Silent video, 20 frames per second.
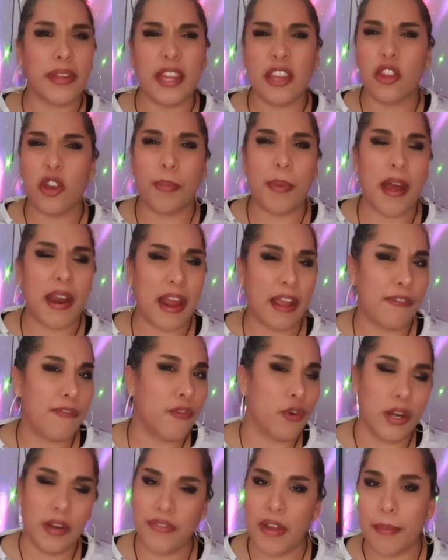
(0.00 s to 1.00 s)
I think they're about like
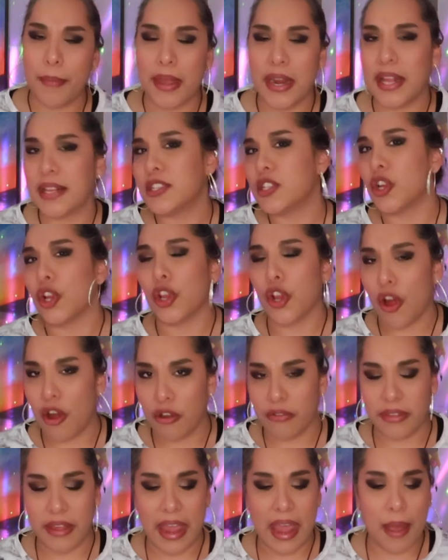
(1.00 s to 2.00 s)
45 minutes
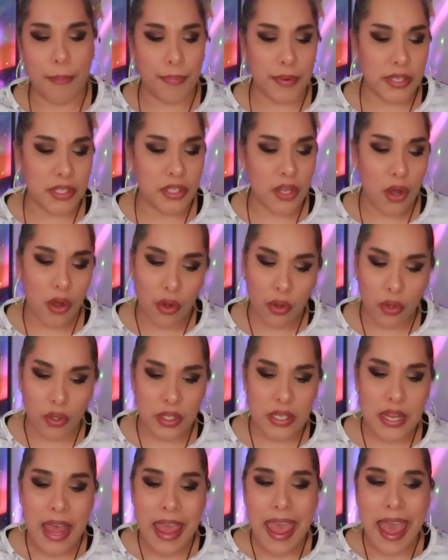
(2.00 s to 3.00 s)
long, the episodes.